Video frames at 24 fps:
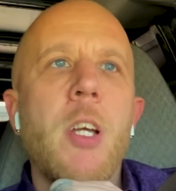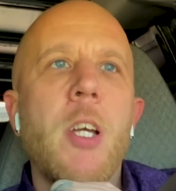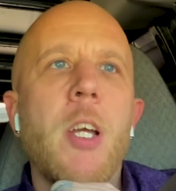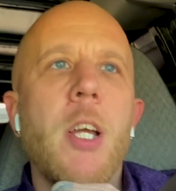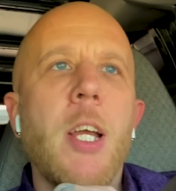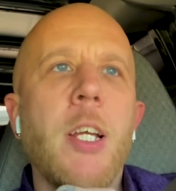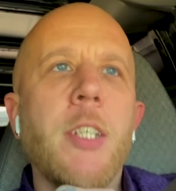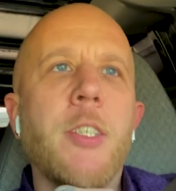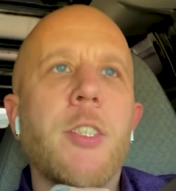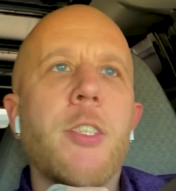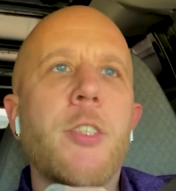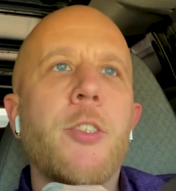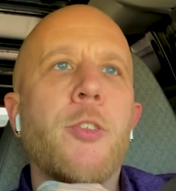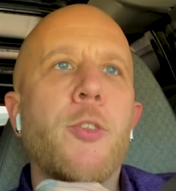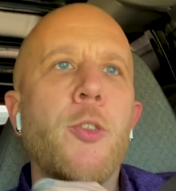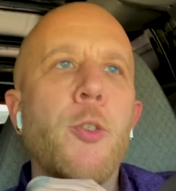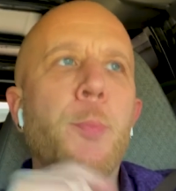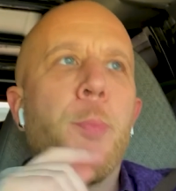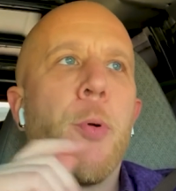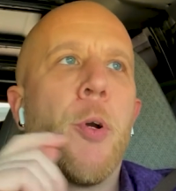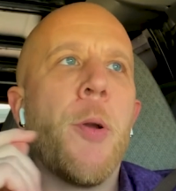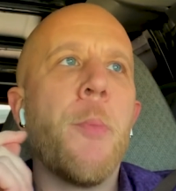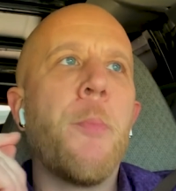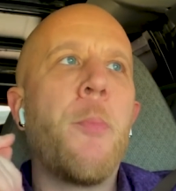It's
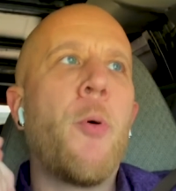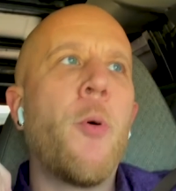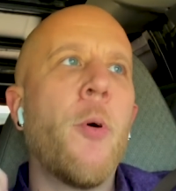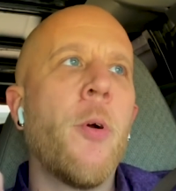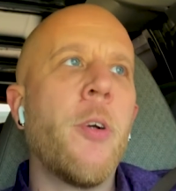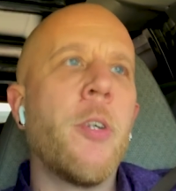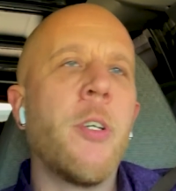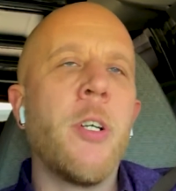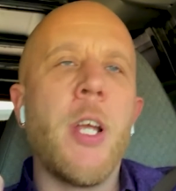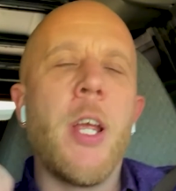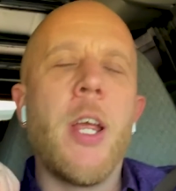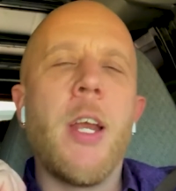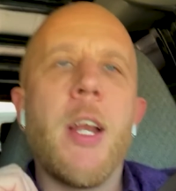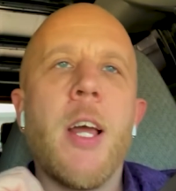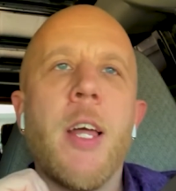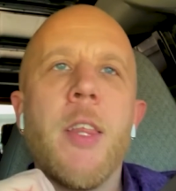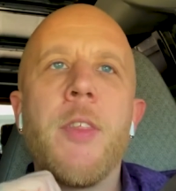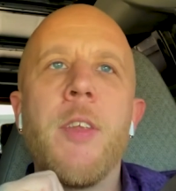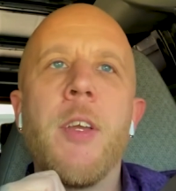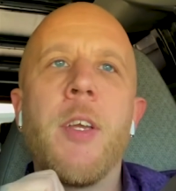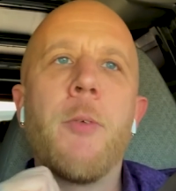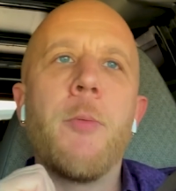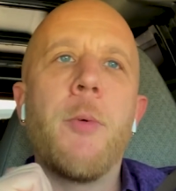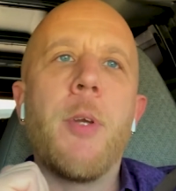super important, and I
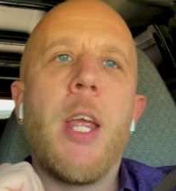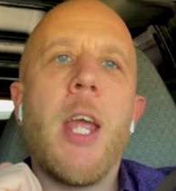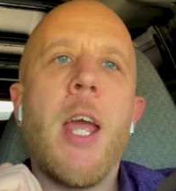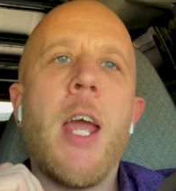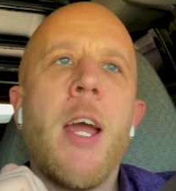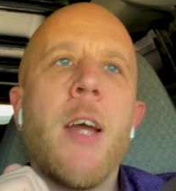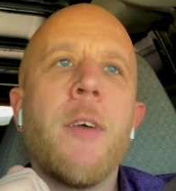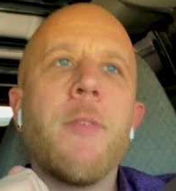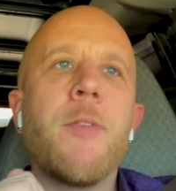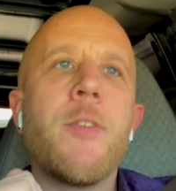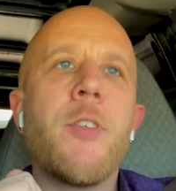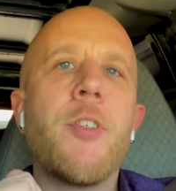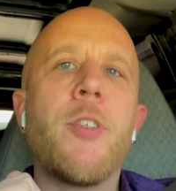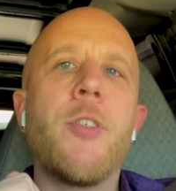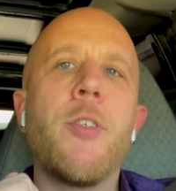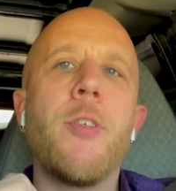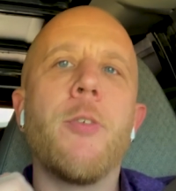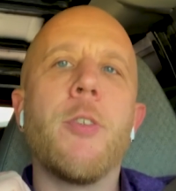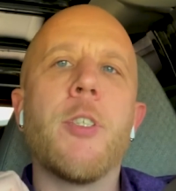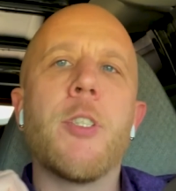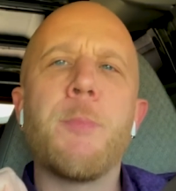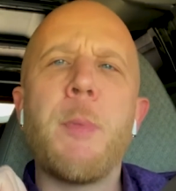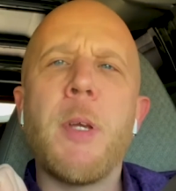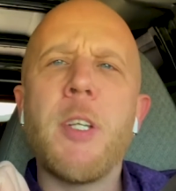think we have to,
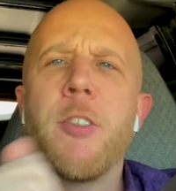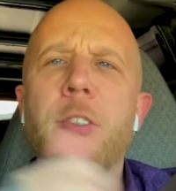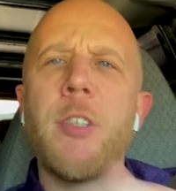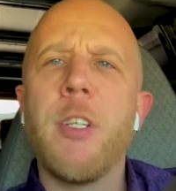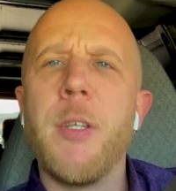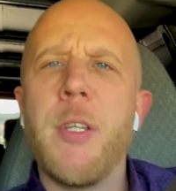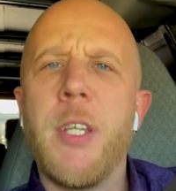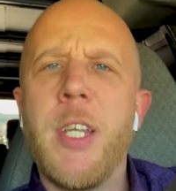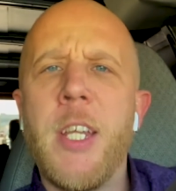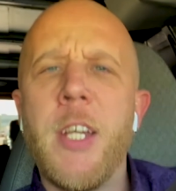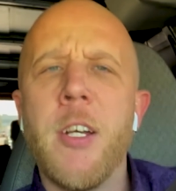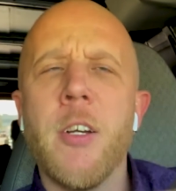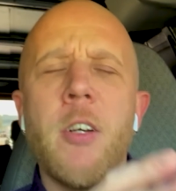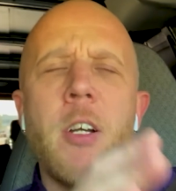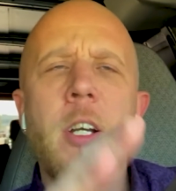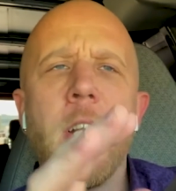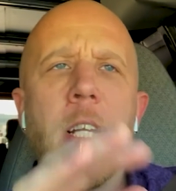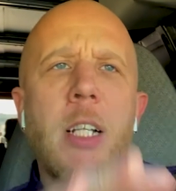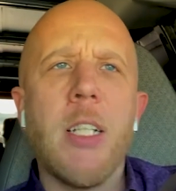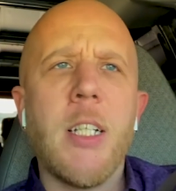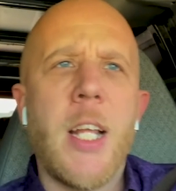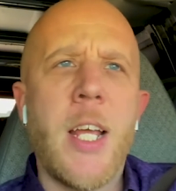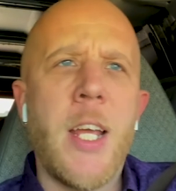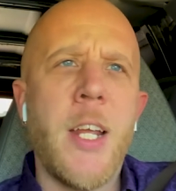especially here in
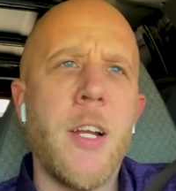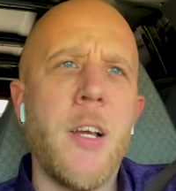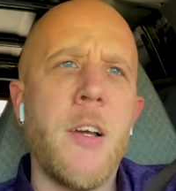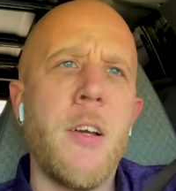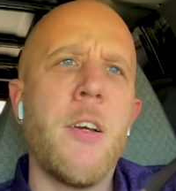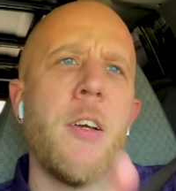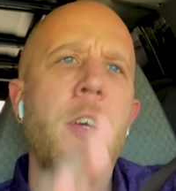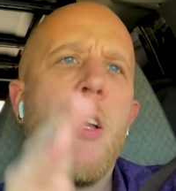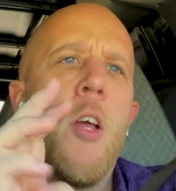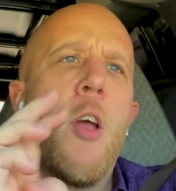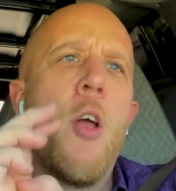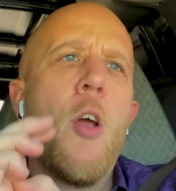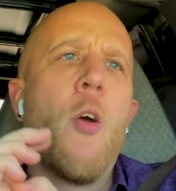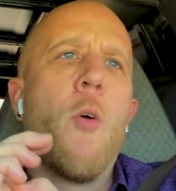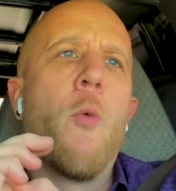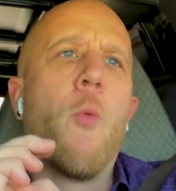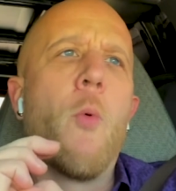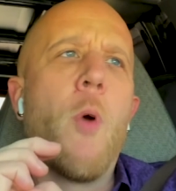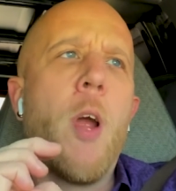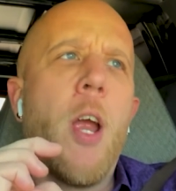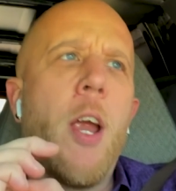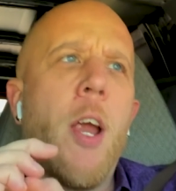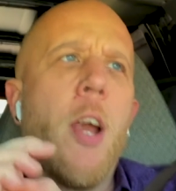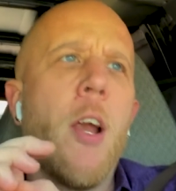Atlanta,
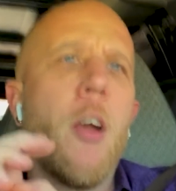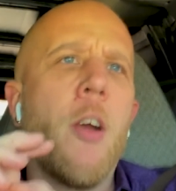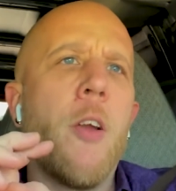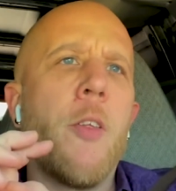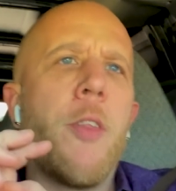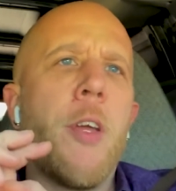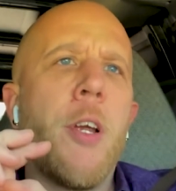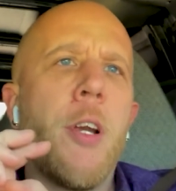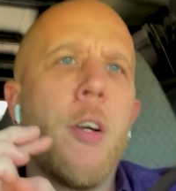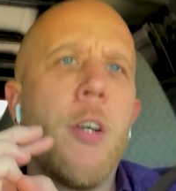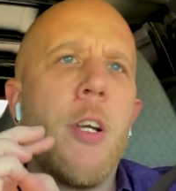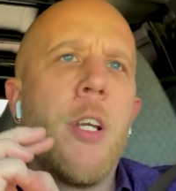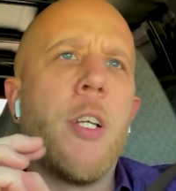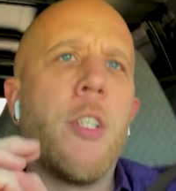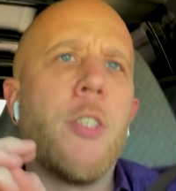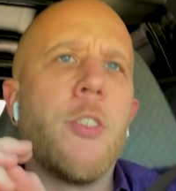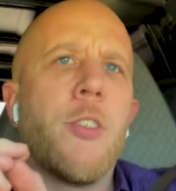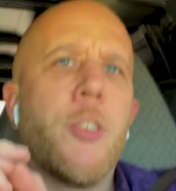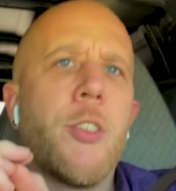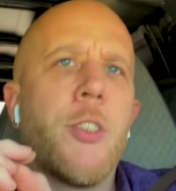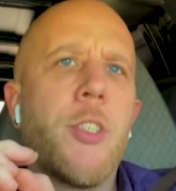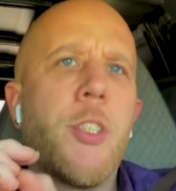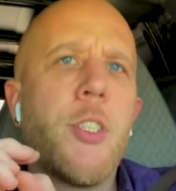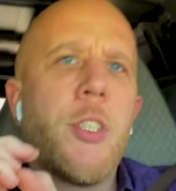where there
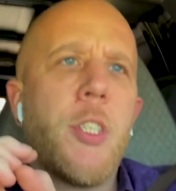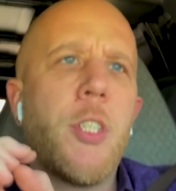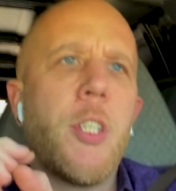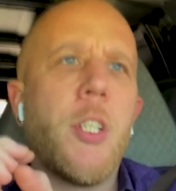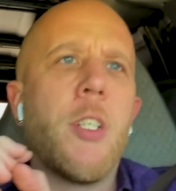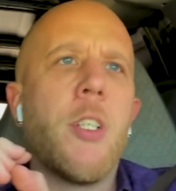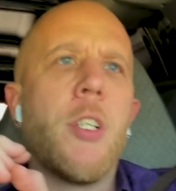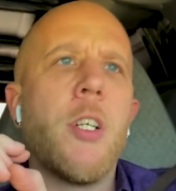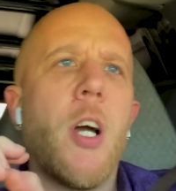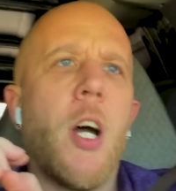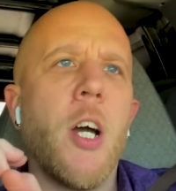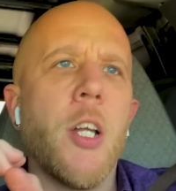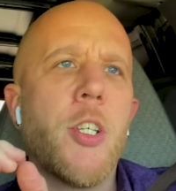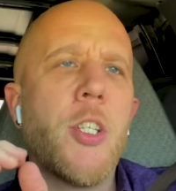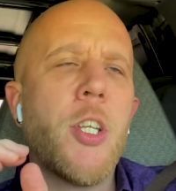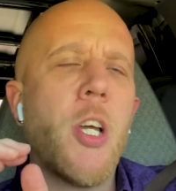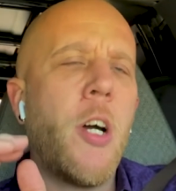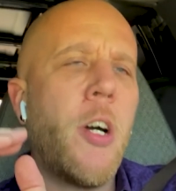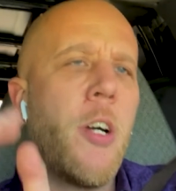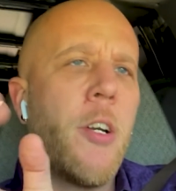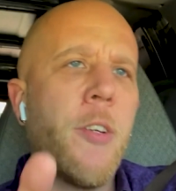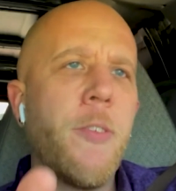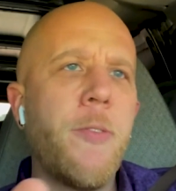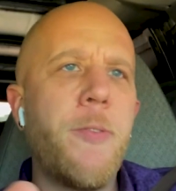is a
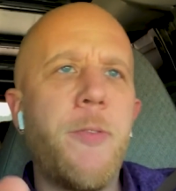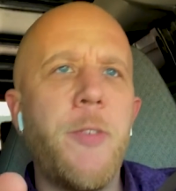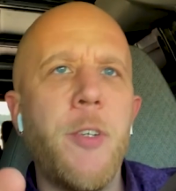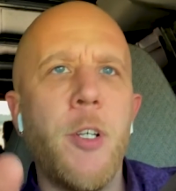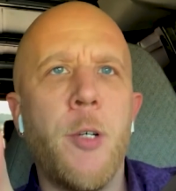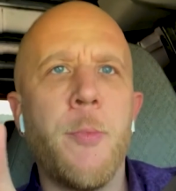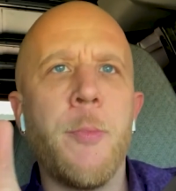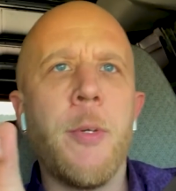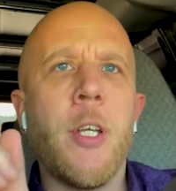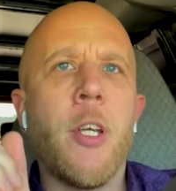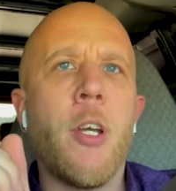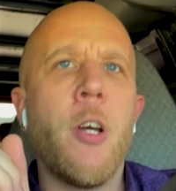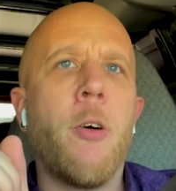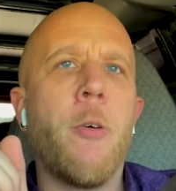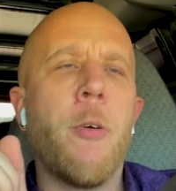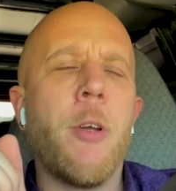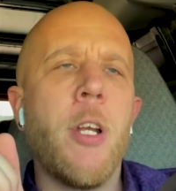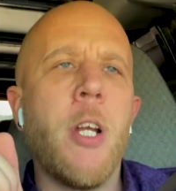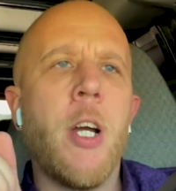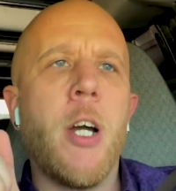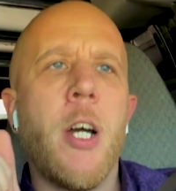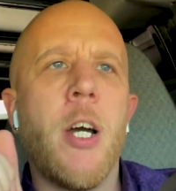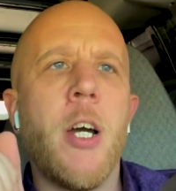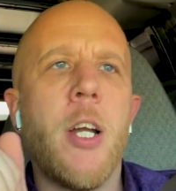ton of filming
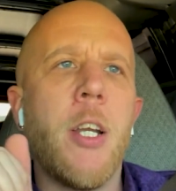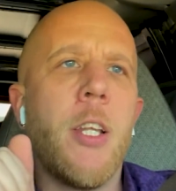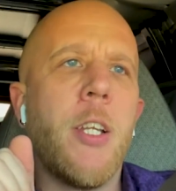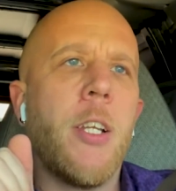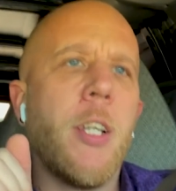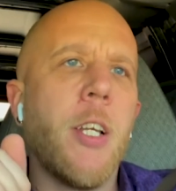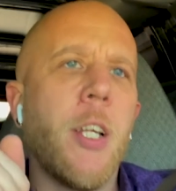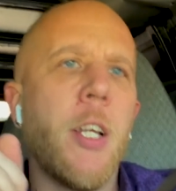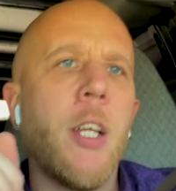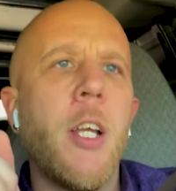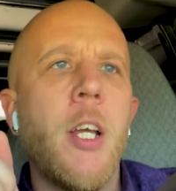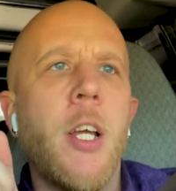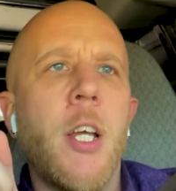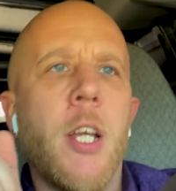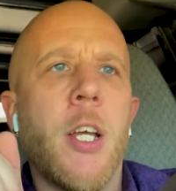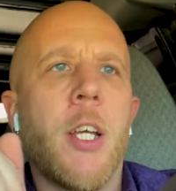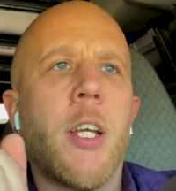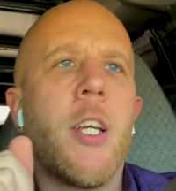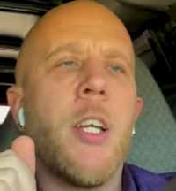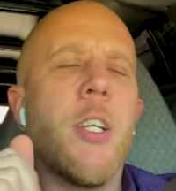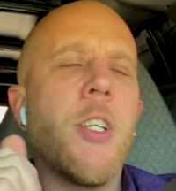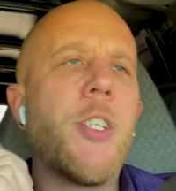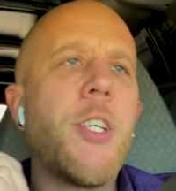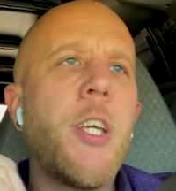going on and it
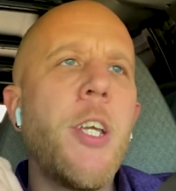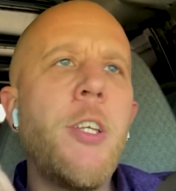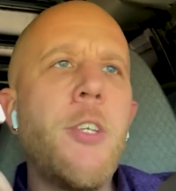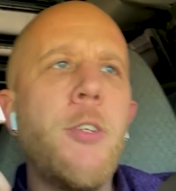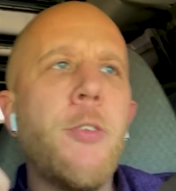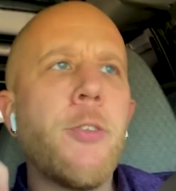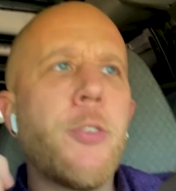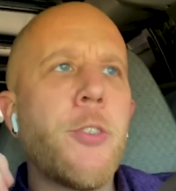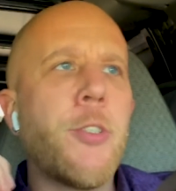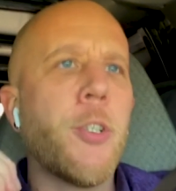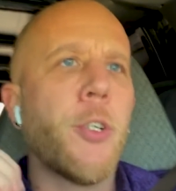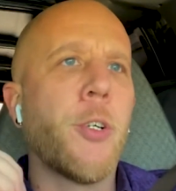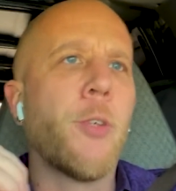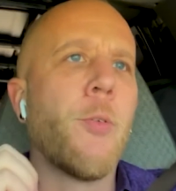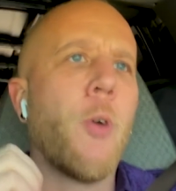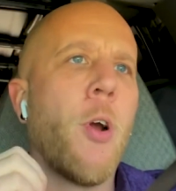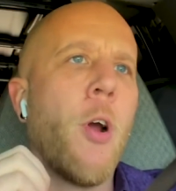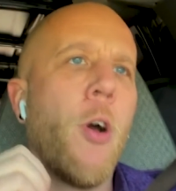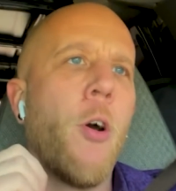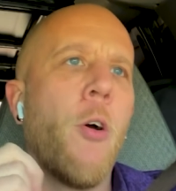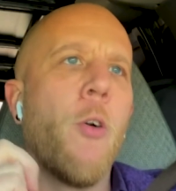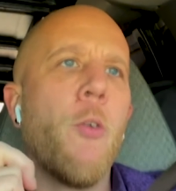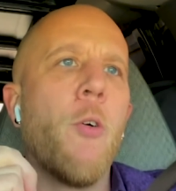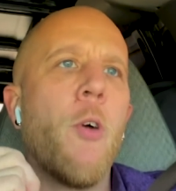continues to
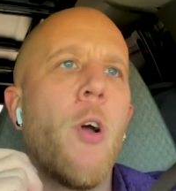grow.